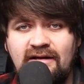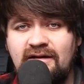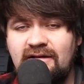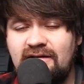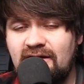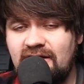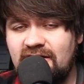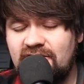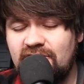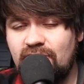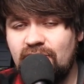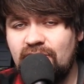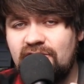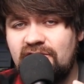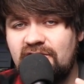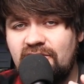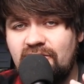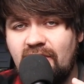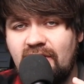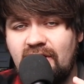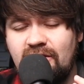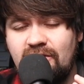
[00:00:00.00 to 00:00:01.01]
There's
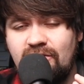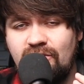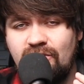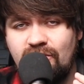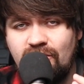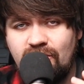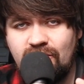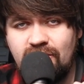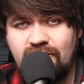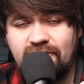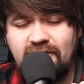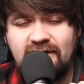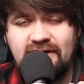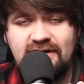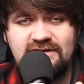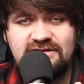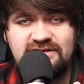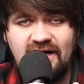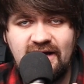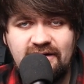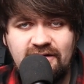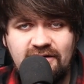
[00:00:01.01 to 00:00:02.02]
also a lot of other
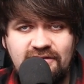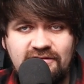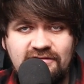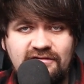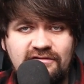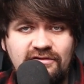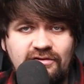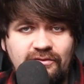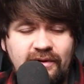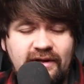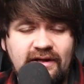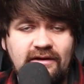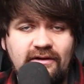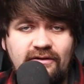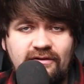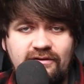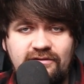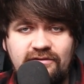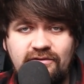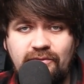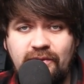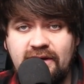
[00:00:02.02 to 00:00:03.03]
channels doing
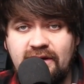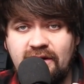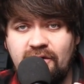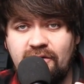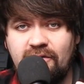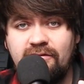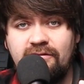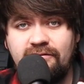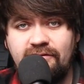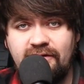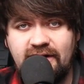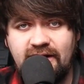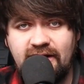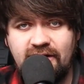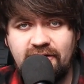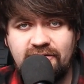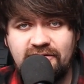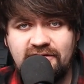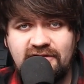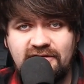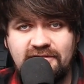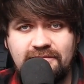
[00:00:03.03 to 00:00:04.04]
Arduino
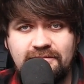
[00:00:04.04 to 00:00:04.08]
videos.